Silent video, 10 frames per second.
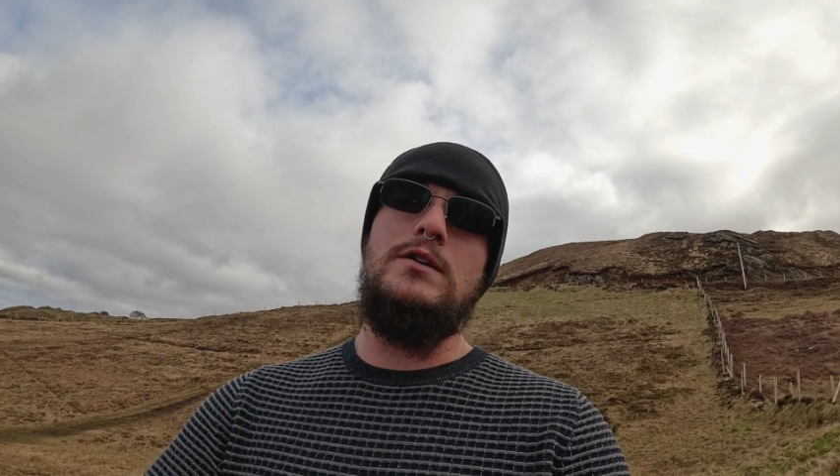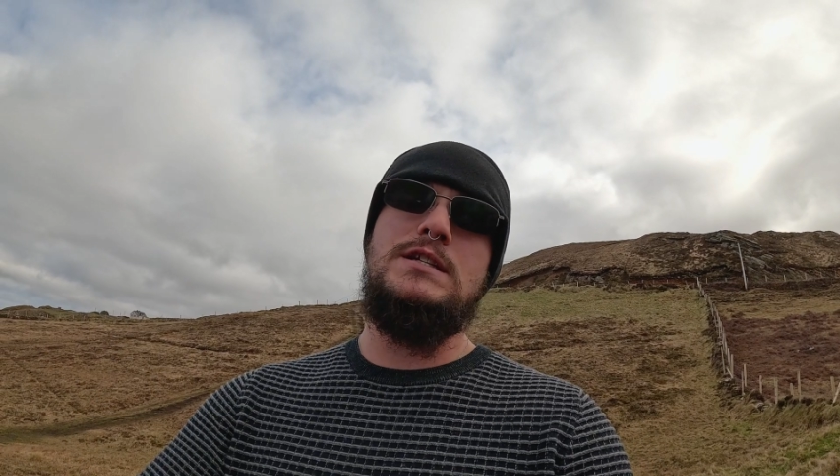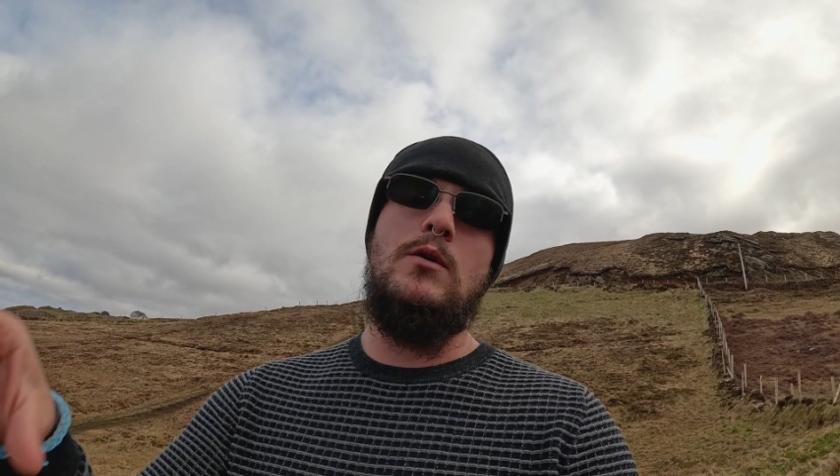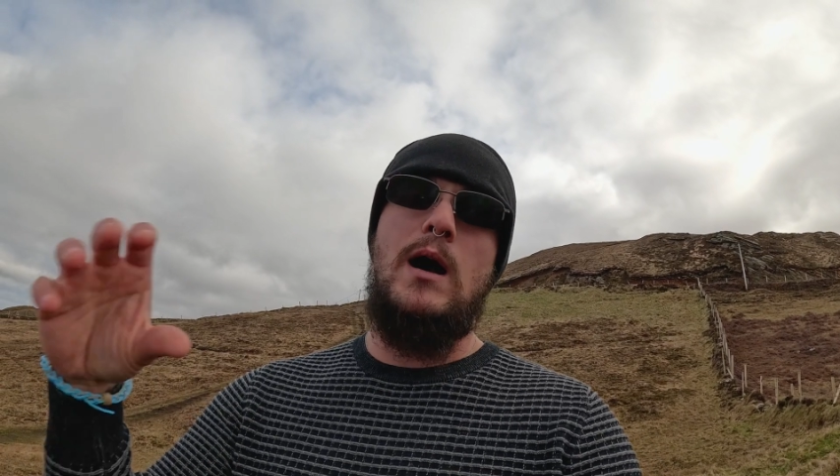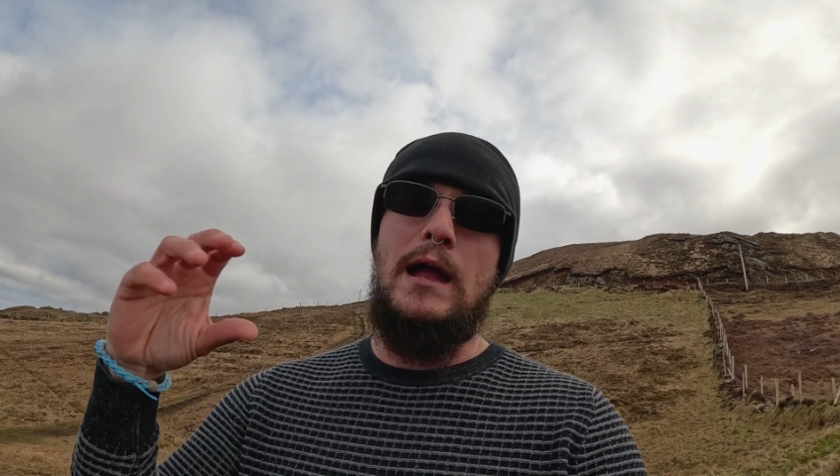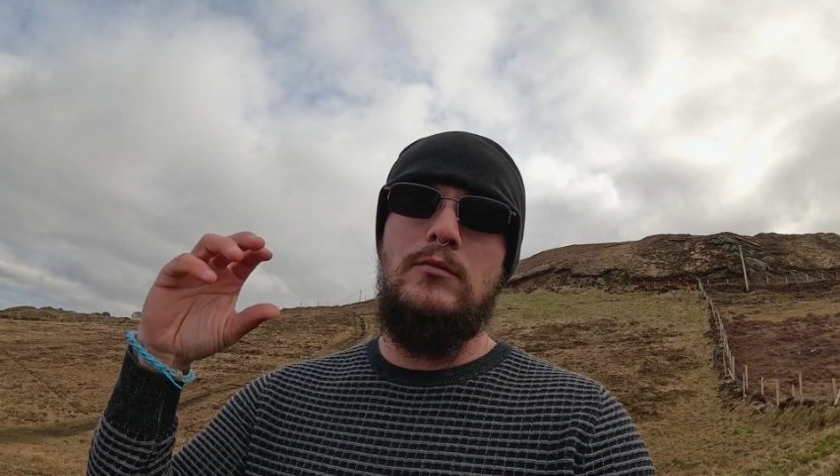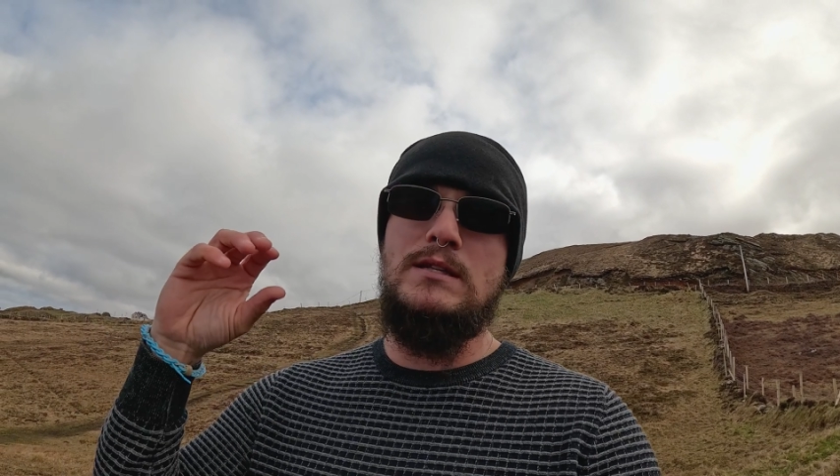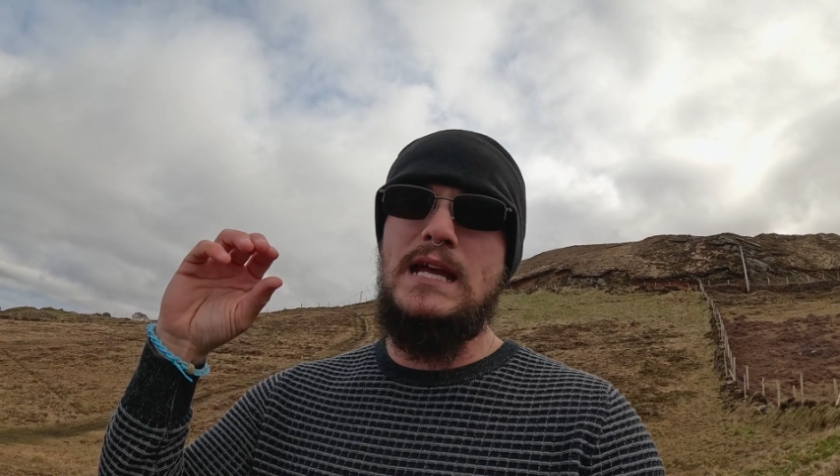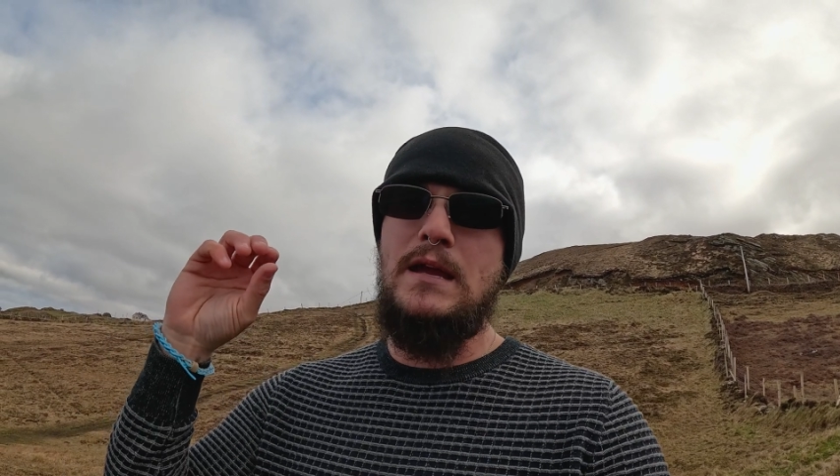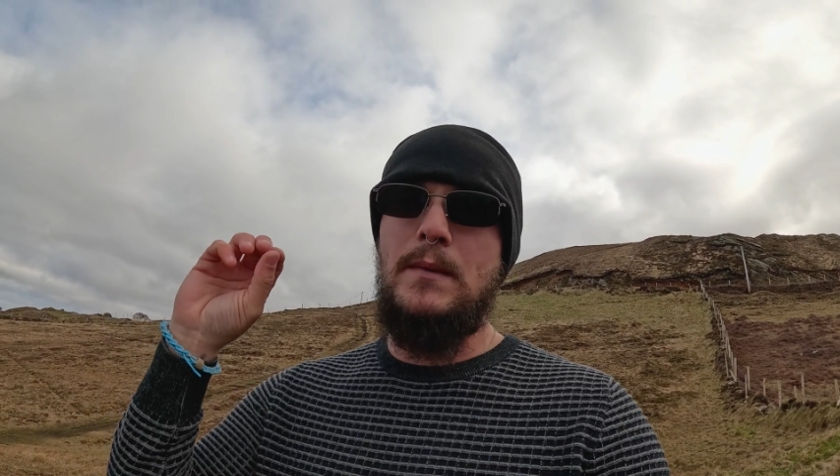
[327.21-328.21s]
So I will
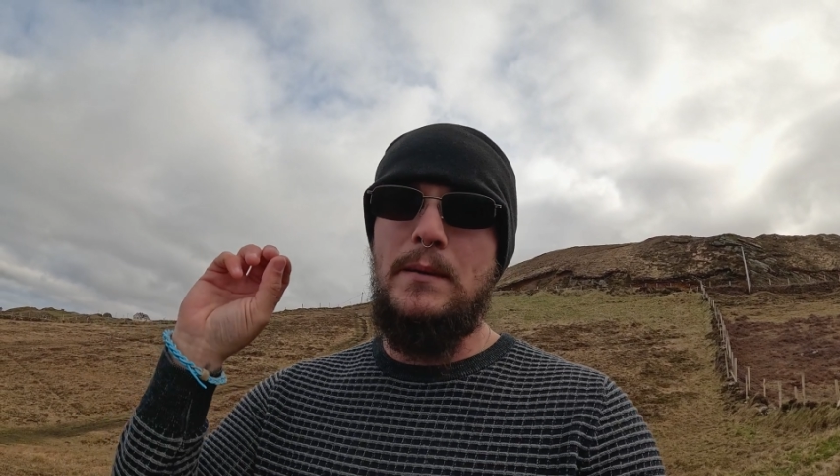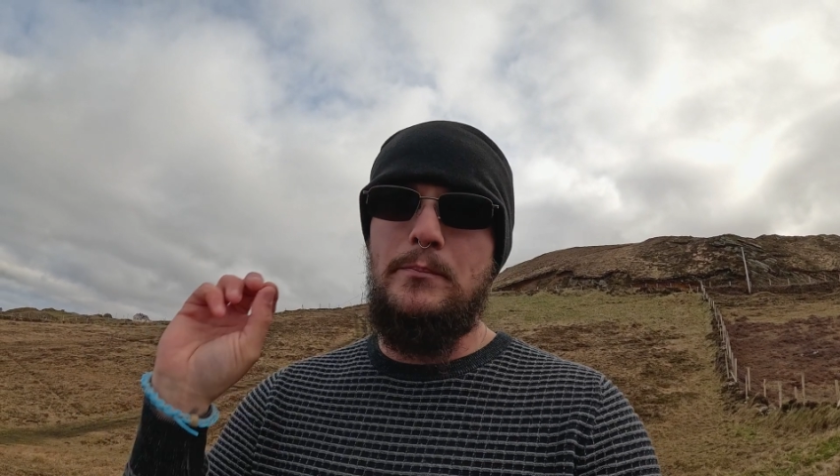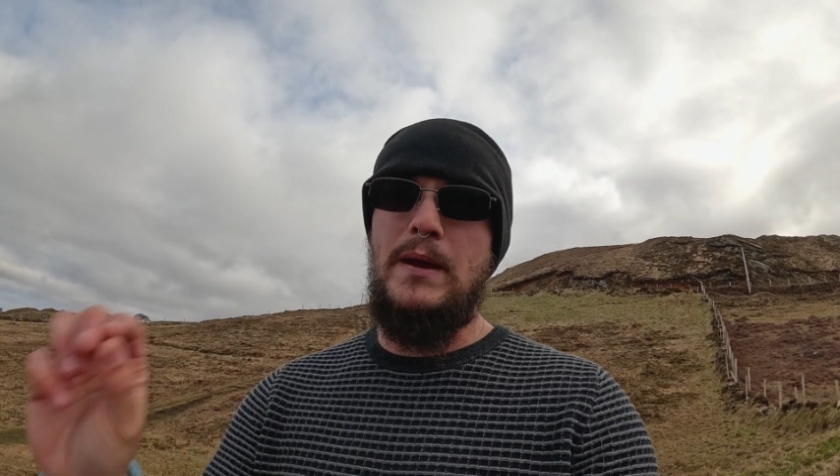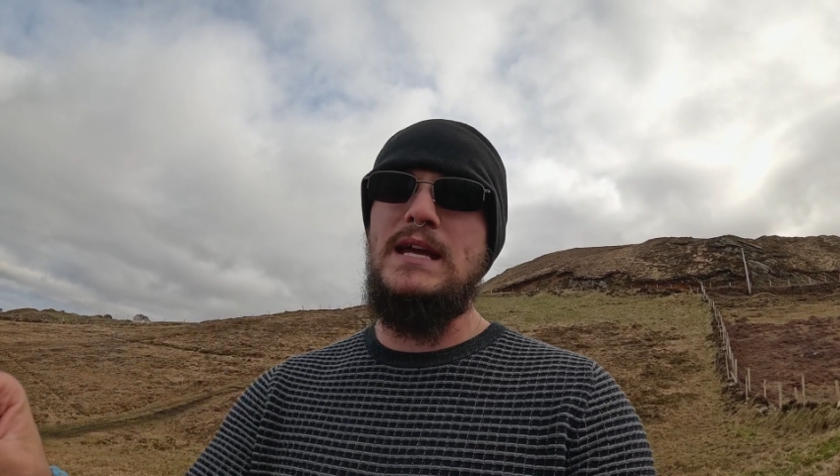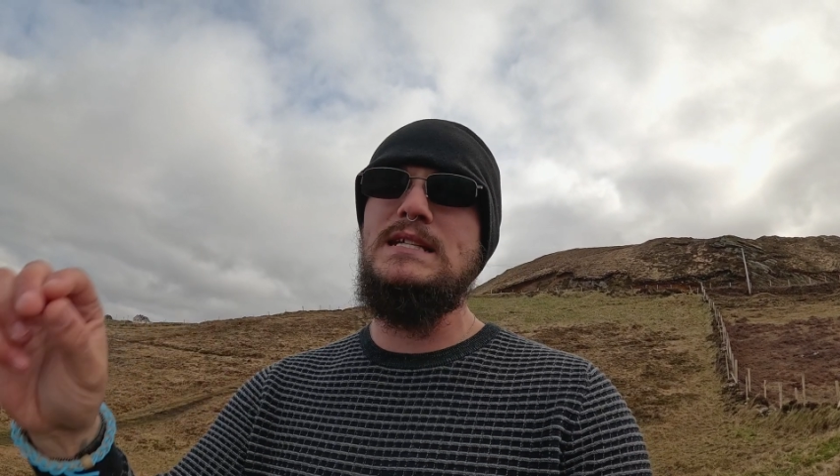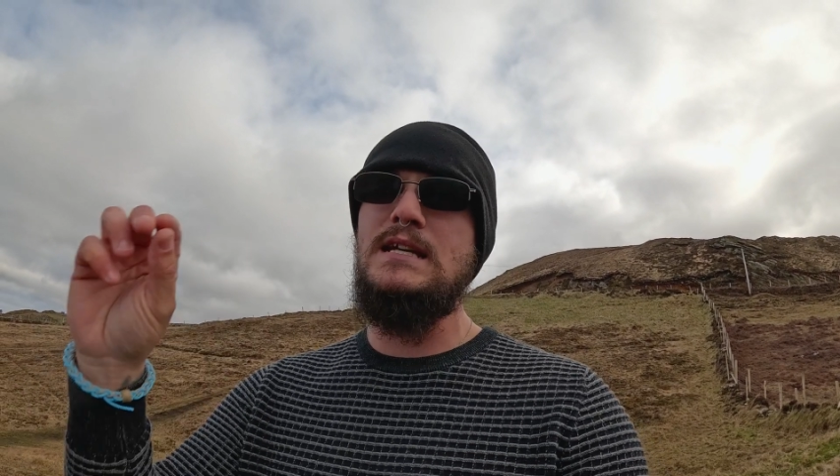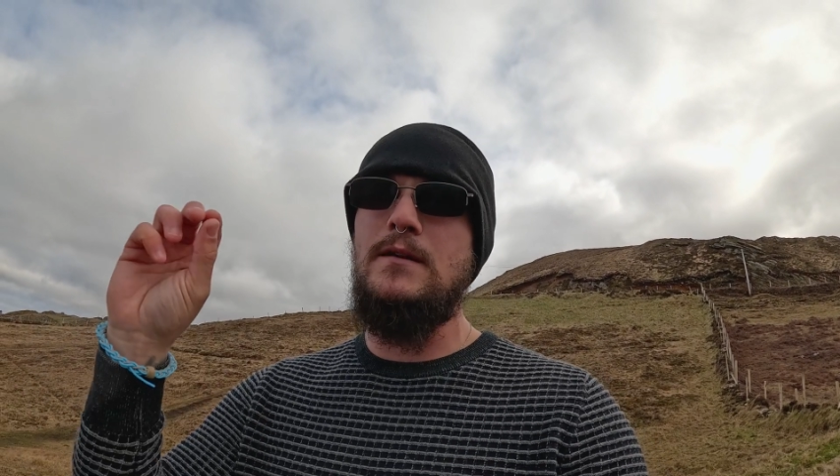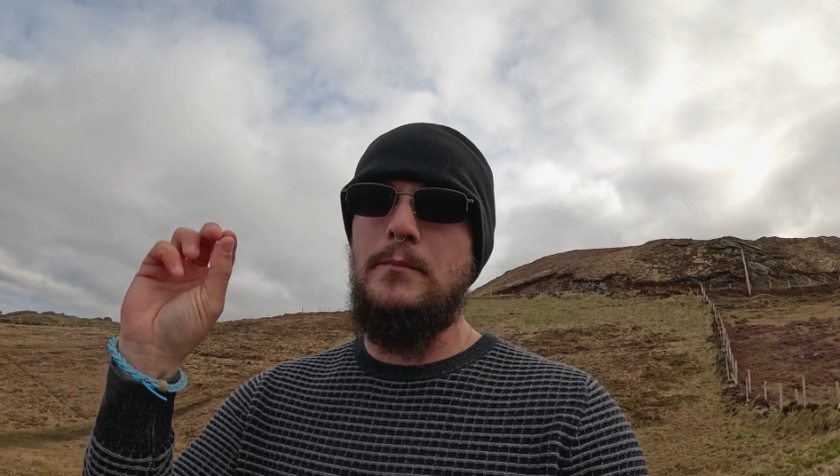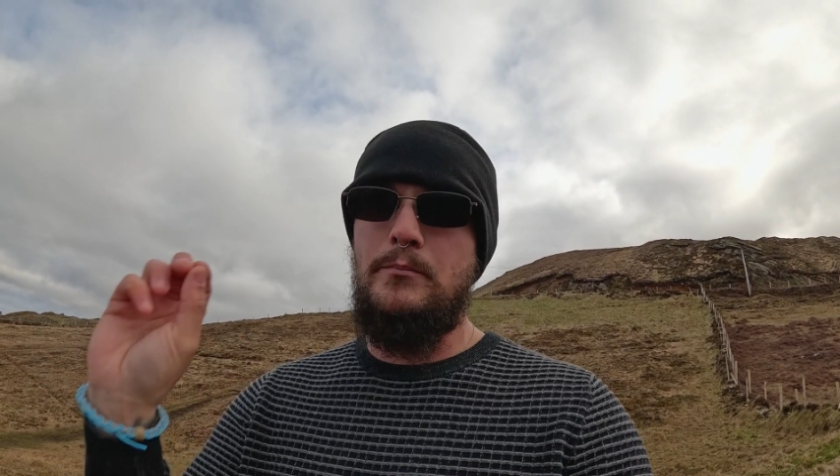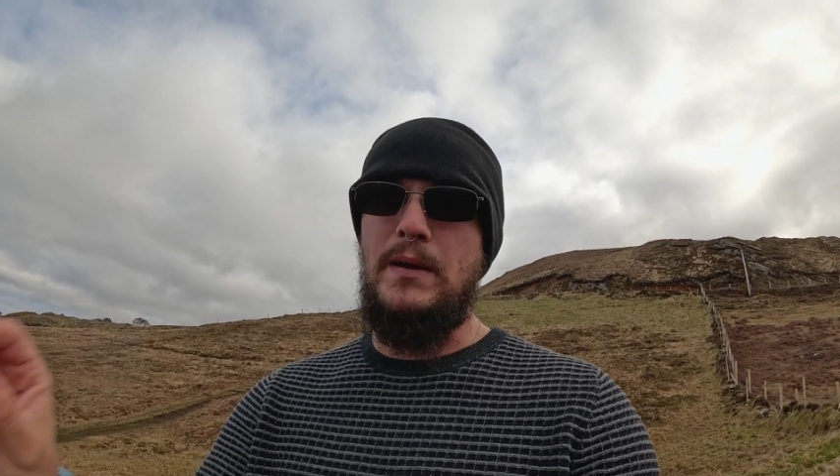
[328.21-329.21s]
take my basic